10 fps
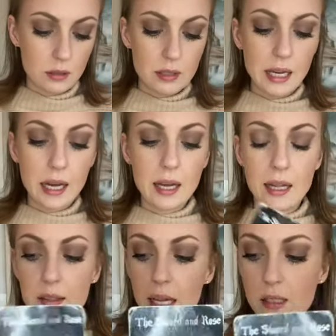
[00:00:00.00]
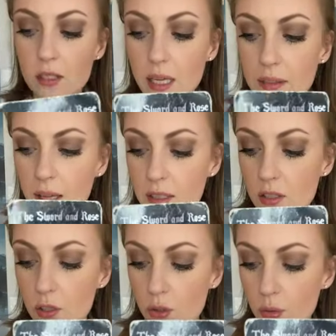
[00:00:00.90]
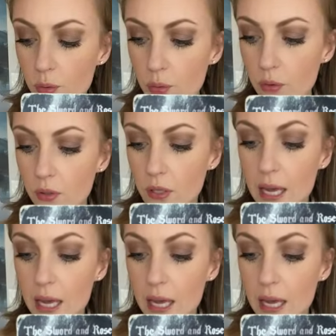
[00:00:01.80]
yeah and that's and that's the truth